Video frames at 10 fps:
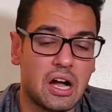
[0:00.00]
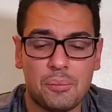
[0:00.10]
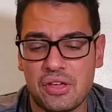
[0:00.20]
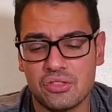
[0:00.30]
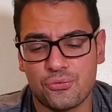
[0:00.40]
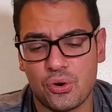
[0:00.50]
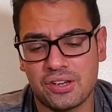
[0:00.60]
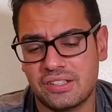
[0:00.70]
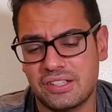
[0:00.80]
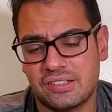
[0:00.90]
In the
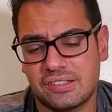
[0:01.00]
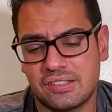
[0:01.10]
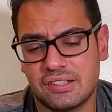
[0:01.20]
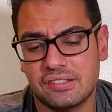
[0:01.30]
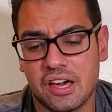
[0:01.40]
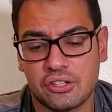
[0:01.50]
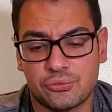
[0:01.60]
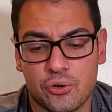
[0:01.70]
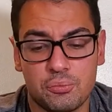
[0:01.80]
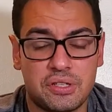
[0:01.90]
front, it's not as
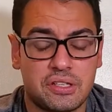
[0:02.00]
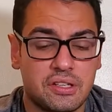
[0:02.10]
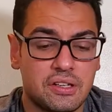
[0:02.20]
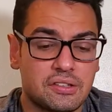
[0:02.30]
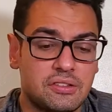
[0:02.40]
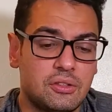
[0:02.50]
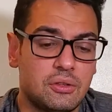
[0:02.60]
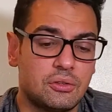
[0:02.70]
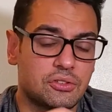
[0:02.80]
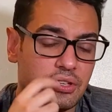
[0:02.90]
firm because
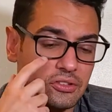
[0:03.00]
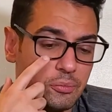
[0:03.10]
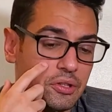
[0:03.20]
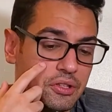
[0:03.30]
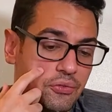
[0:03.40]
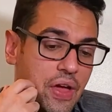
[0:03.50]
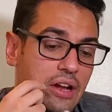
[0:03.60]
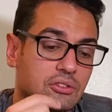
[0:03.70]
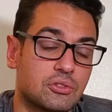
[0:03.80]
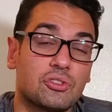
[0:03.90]
those stability
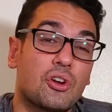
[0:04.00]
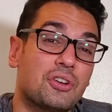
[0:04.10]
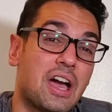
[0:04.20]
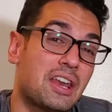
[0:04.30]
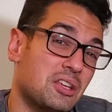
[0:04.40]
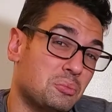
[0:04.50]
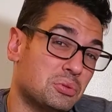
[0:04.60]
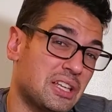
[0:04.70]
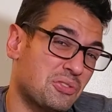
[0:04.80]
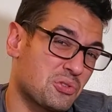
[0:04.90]
factors are not in
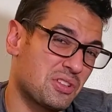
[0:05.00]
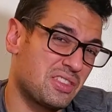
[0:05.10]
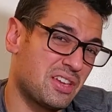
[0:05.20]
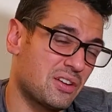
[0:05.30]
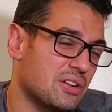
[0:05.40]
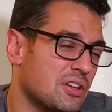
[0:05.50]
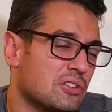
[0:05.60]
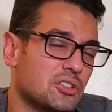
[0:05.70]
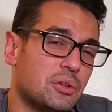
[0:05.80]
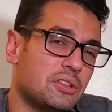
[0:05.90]
play really there.
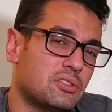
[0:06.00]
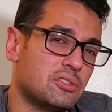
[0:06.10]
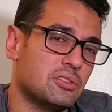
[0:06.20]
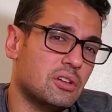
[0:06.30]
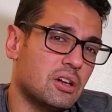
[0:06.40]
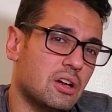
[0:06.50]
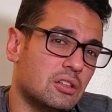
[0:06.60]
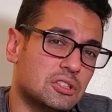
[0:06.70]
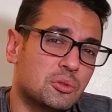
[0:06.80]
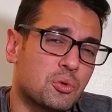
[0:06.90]
So it's a
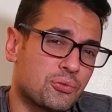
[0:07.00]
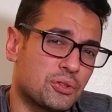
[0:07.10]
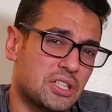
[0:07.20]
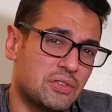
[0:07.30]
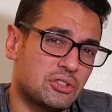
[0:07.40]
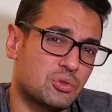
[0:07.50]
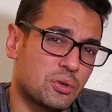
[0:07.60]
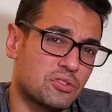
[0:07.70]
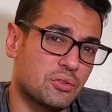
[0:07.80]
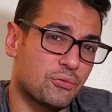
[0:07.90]
little more forgiving
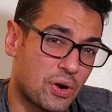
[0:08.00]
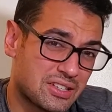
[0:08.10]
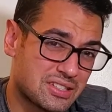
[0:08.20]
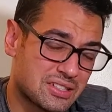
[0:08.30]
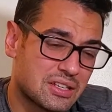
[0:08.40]
towards the front.